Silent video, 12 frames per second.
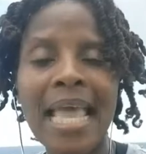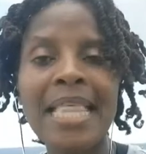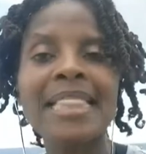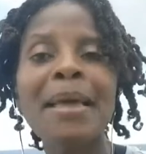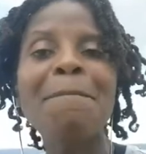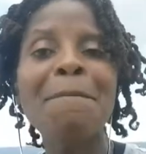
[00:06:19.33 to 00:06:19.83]

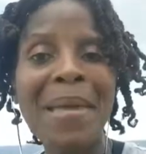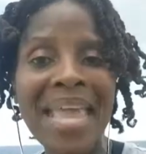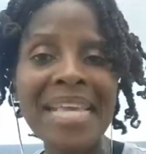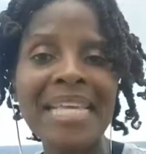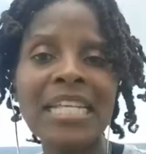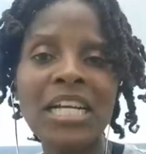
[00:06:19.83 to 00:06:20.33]
and then
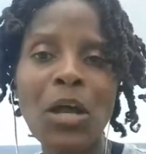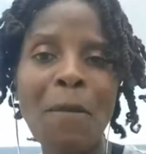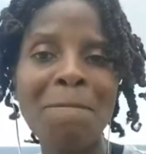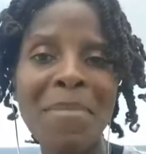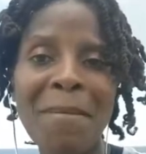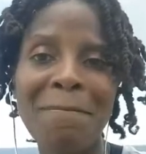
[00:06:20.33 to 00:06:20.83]
making a
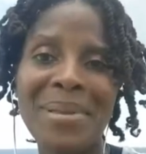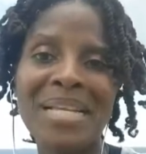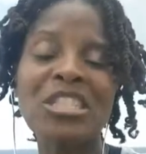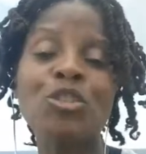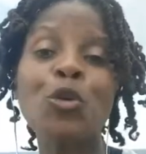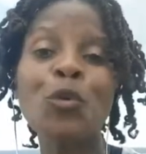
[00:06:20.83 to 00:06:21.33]

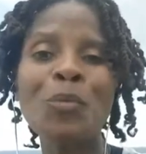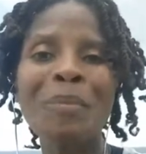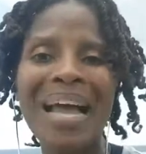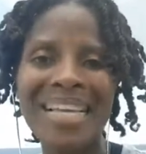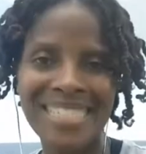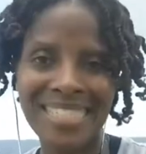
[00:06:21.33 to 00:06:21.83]
commitment to
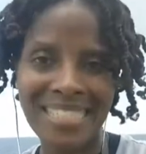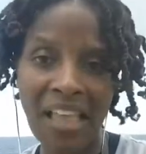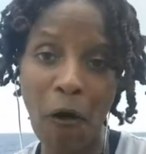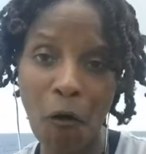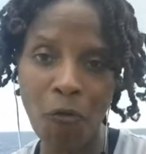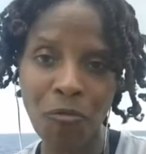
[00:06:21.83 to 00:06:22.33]

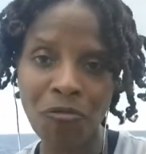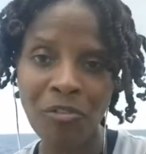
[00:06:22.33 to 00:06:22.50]
myself